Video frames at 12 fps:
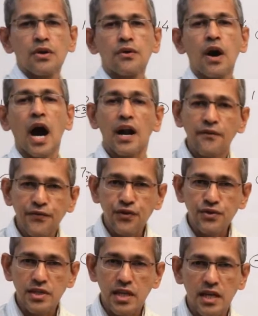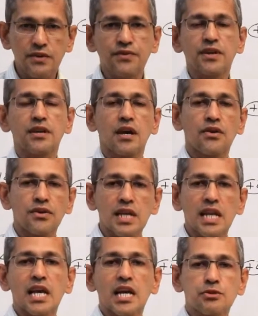Unfortunately, we cannot
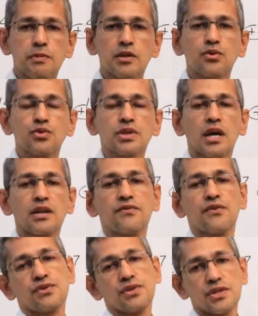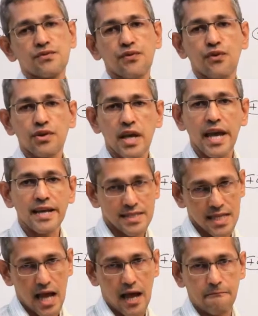really expect those kind of questions for the
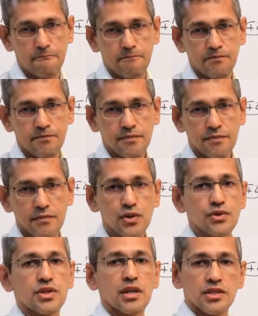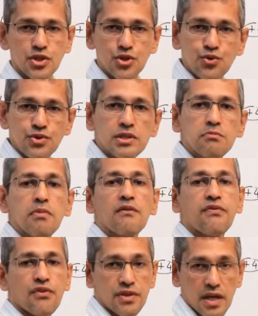exam because that's too simple
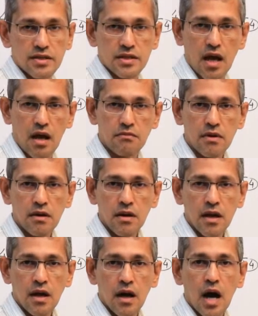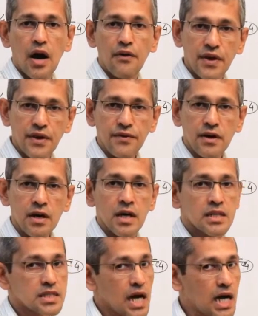for the exam.
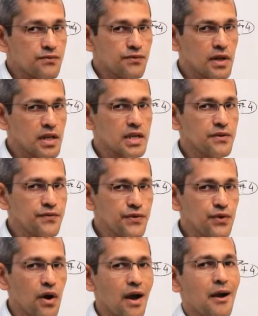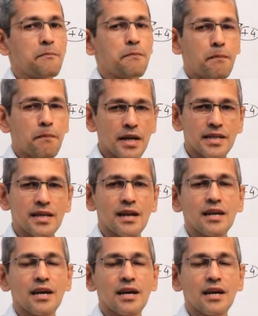However, that will give you a pretty clear